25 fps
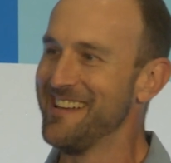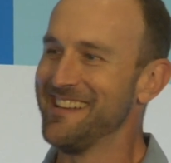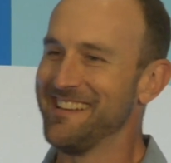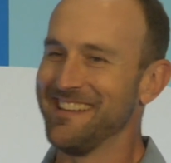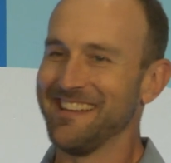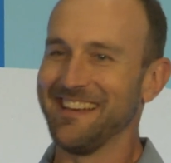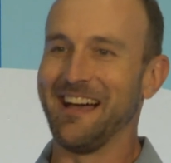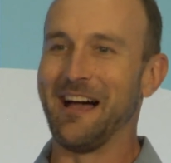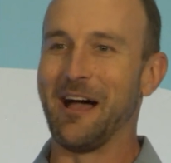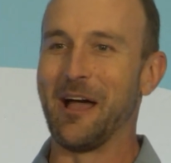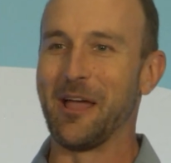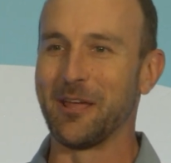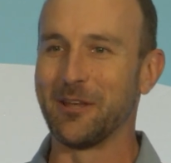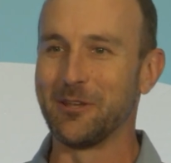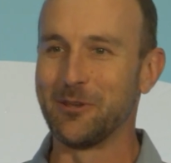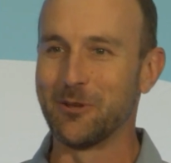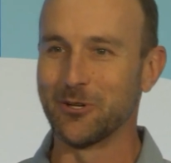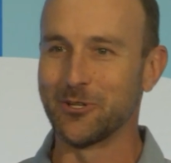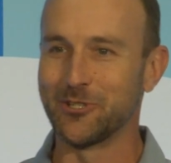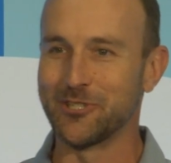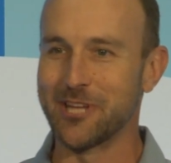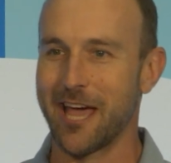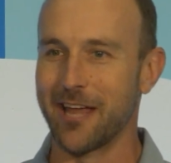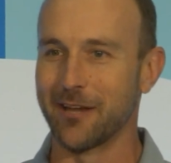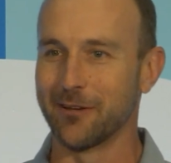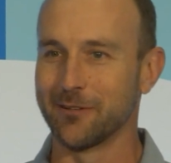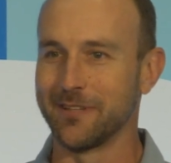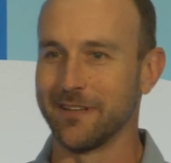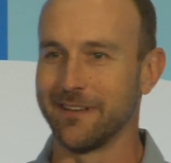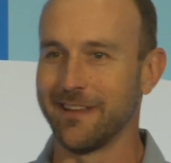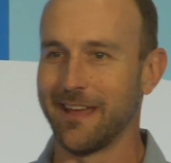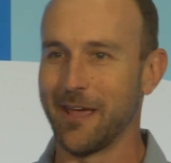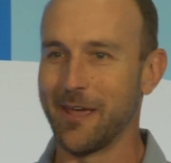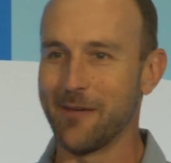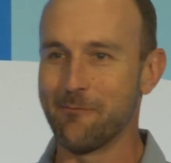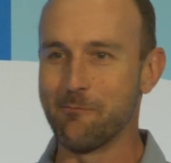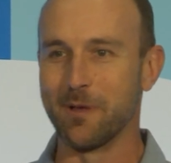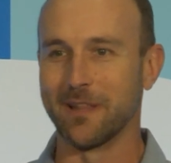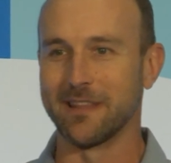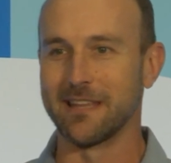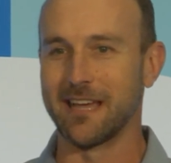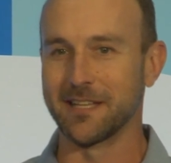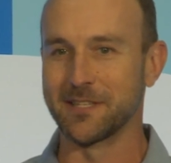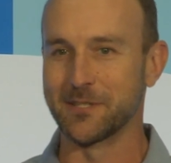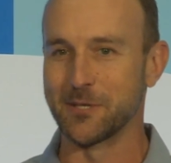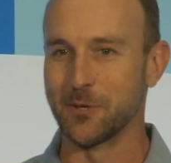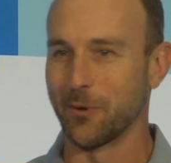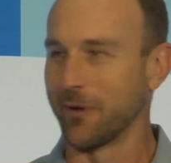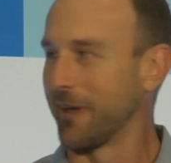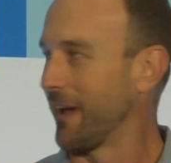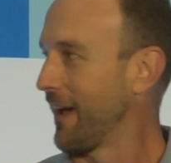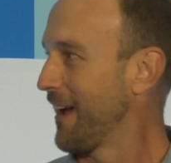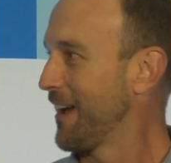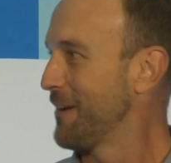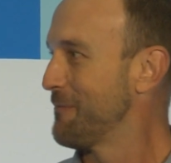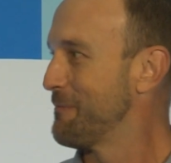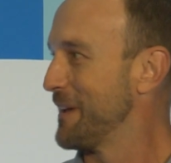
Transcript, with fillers: uh, in your shadow today, but that's okay